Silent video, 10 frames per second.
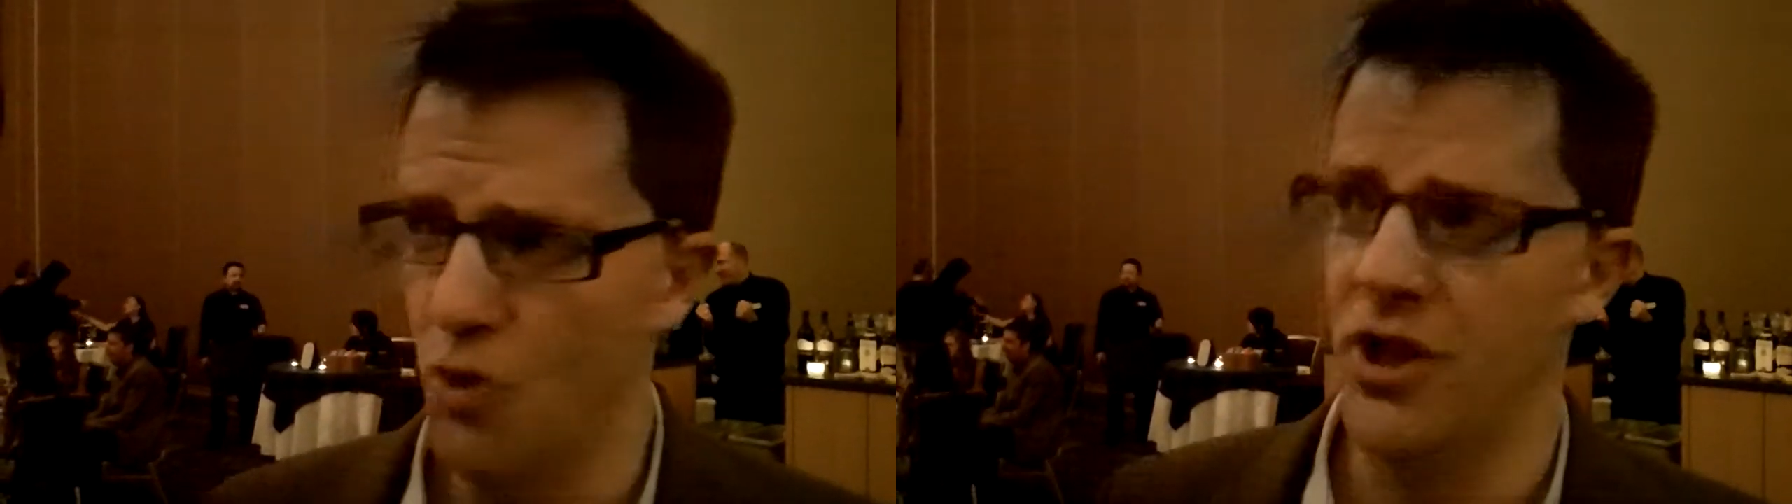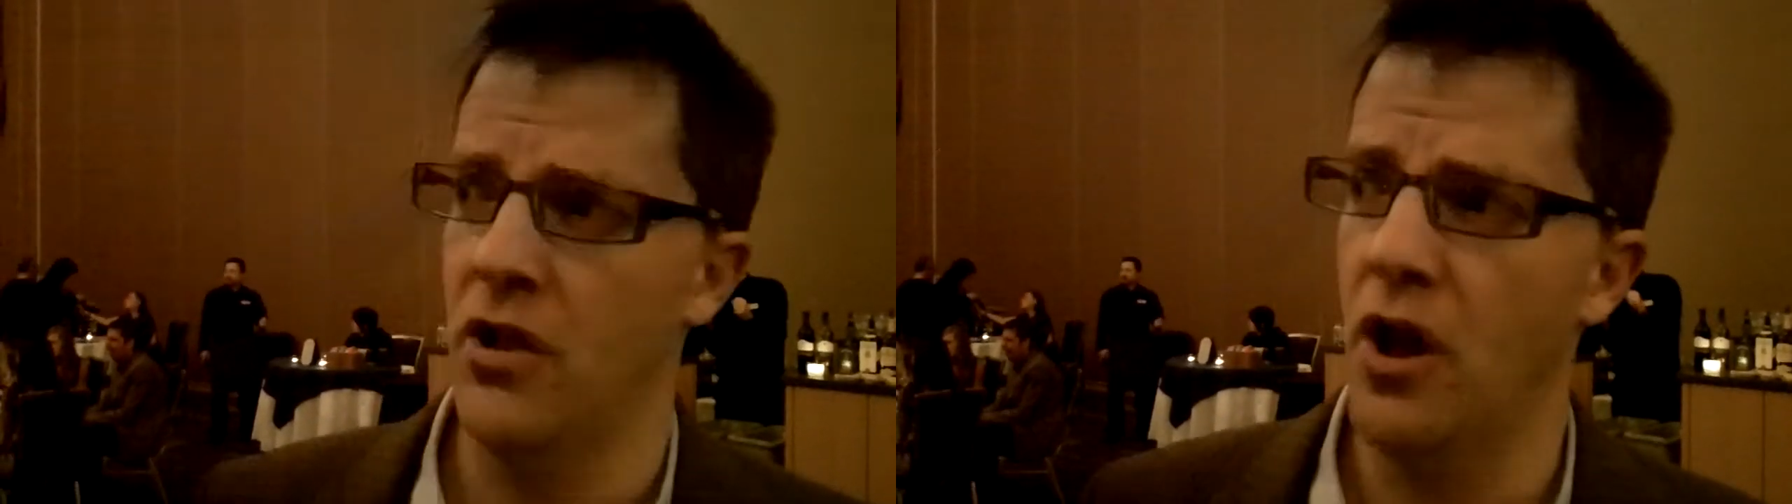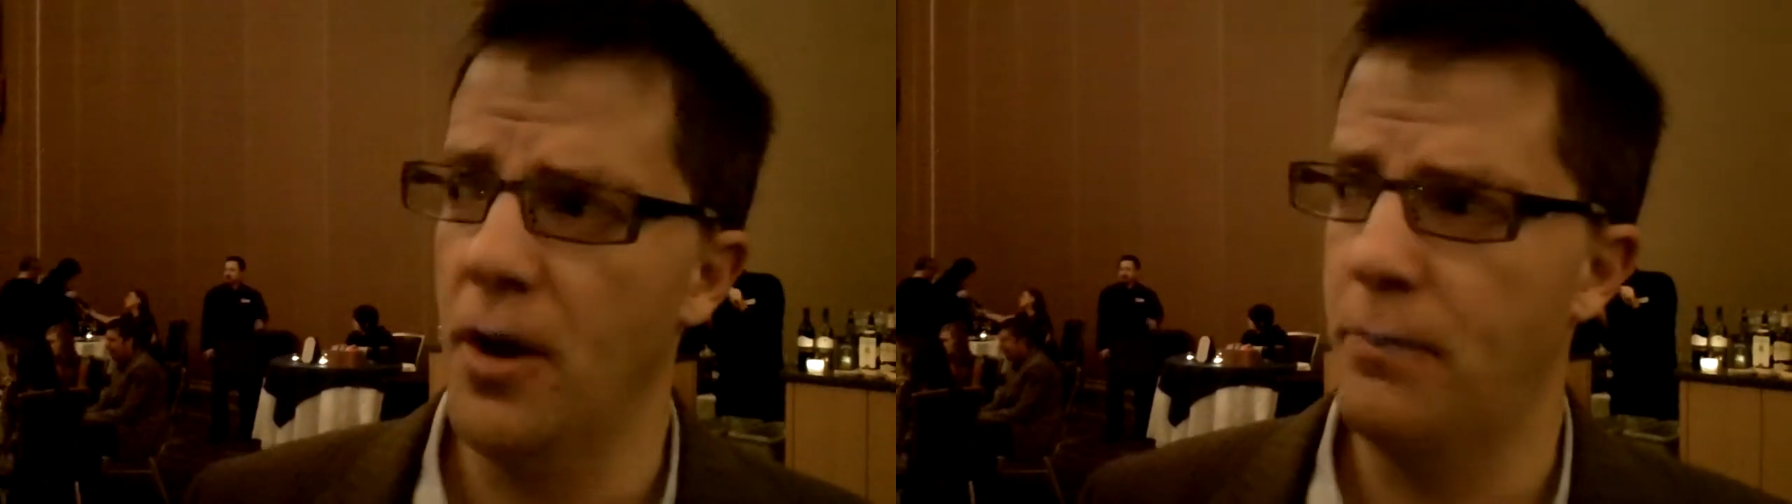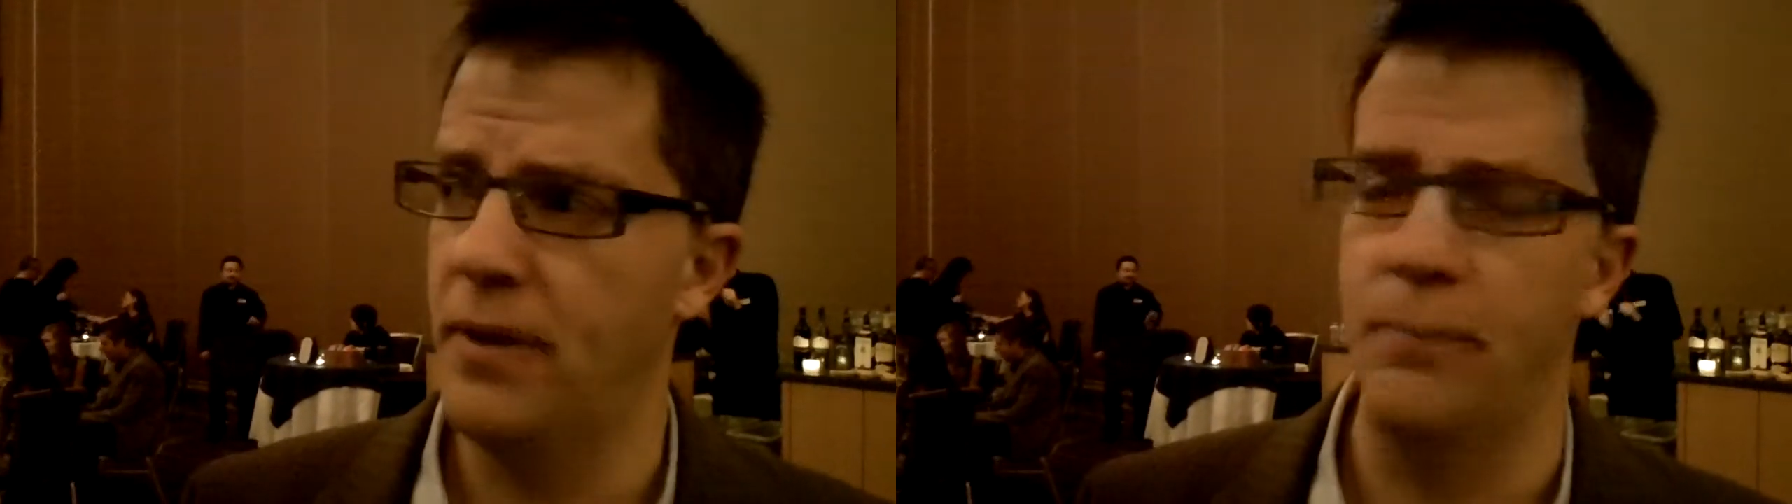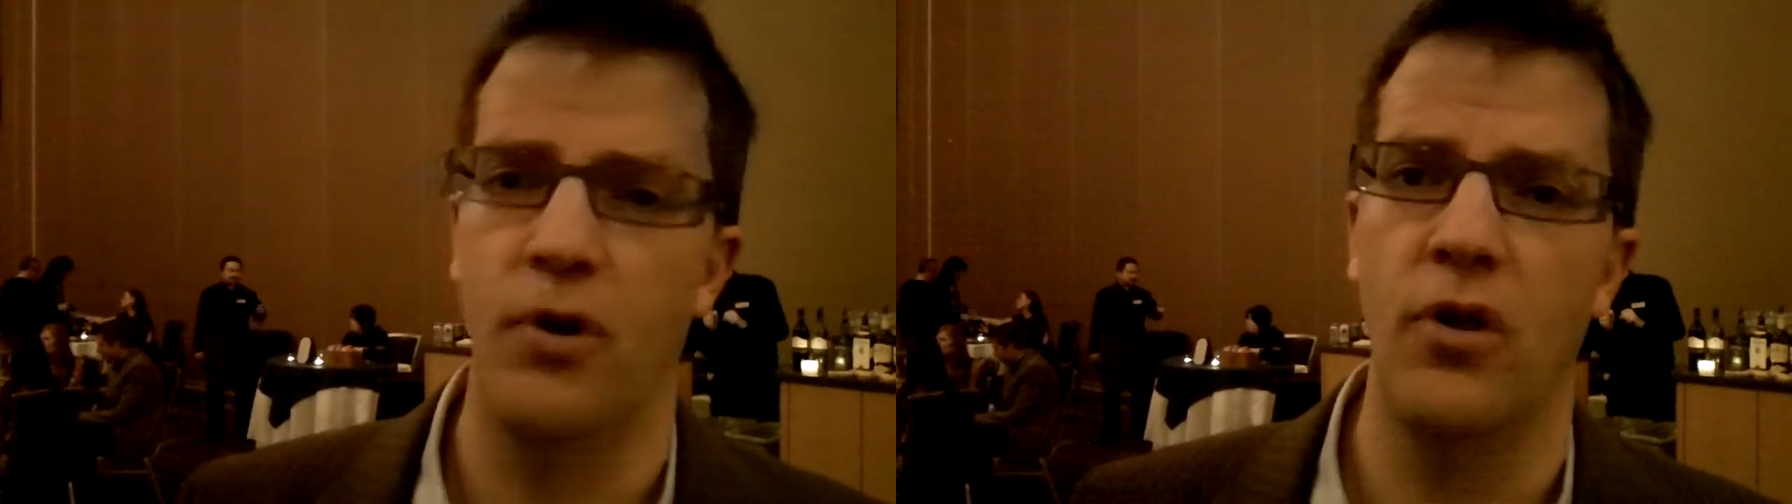with a lot of
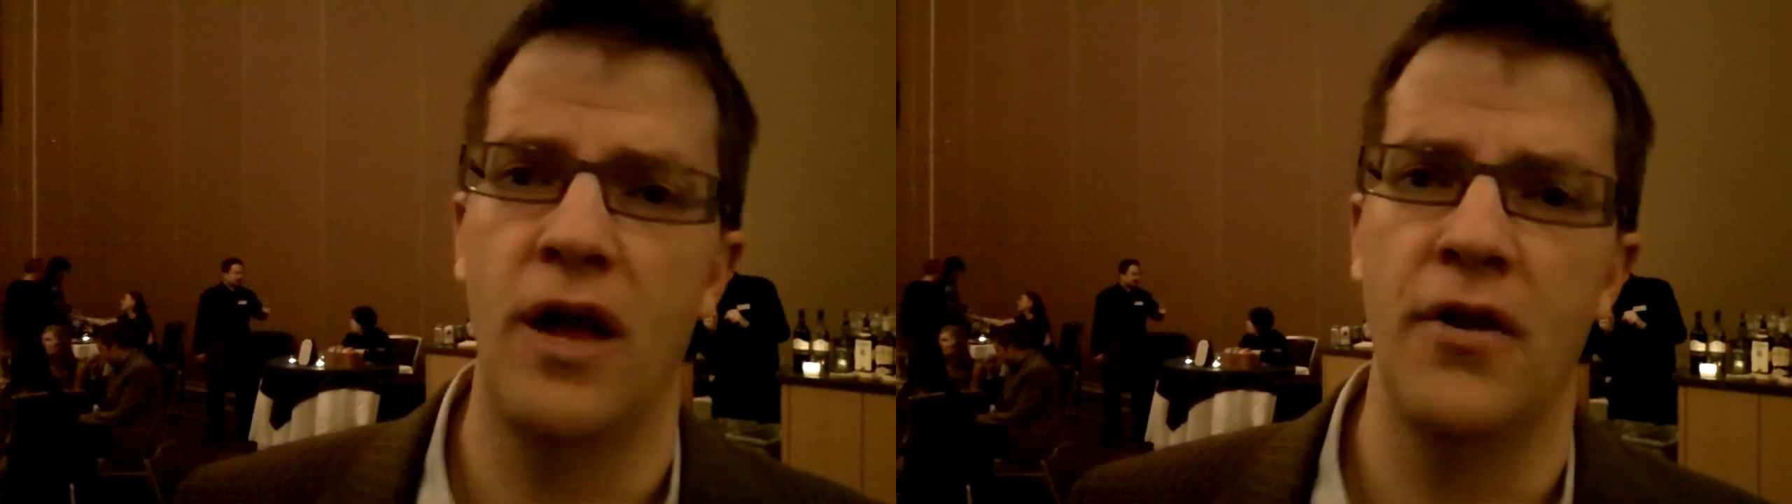people,